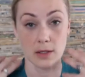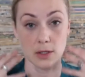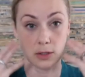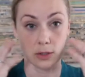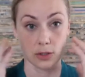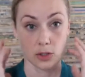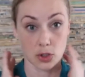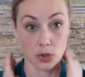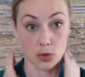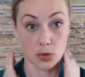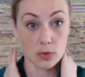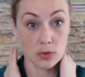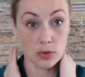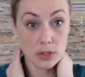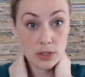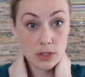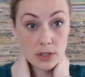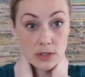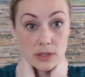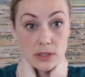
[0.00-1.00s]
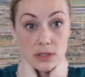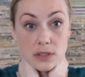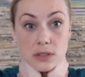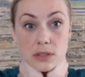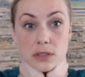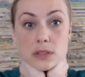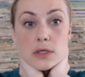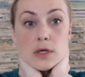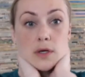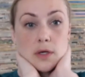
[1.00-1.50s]
shoulders,
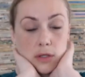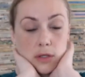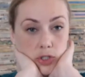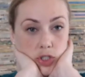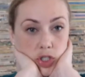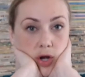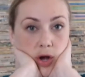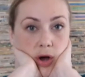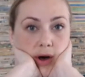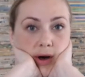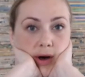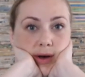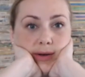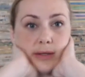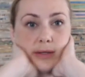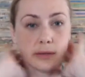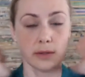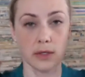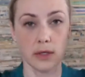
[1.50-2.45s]
jaw.